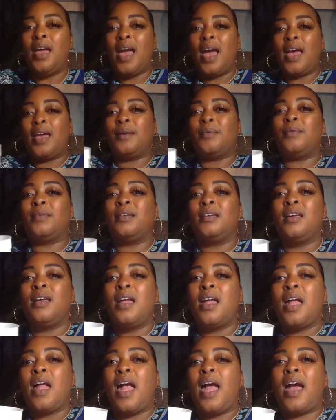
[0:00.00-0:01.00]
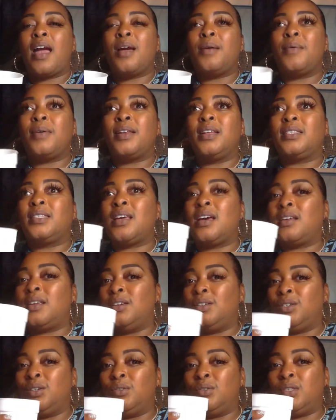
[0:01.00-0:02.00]
I ain't want to tell
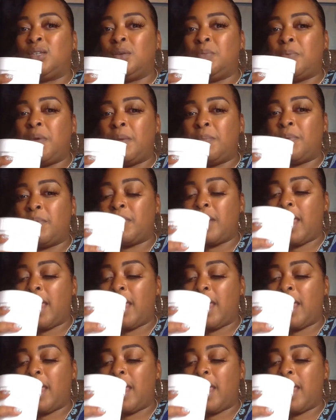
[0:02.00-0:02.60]
these YouTube people